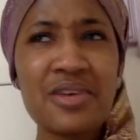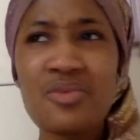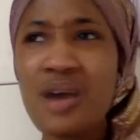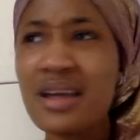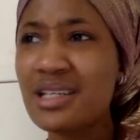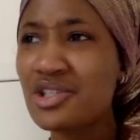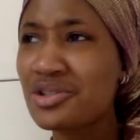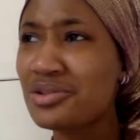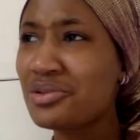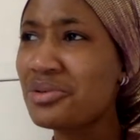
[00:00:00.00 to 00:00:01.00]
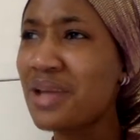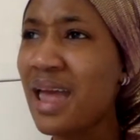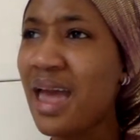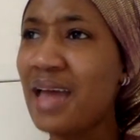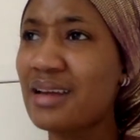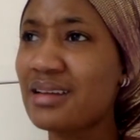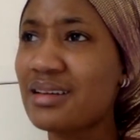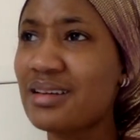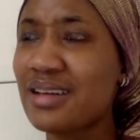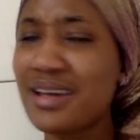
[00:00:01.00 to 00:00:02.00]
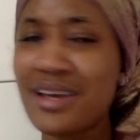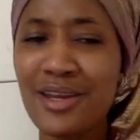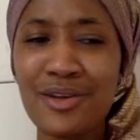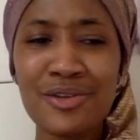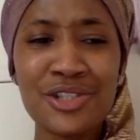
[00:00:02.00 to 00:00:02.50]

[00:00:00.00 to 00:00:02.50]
Why did you do that? You know,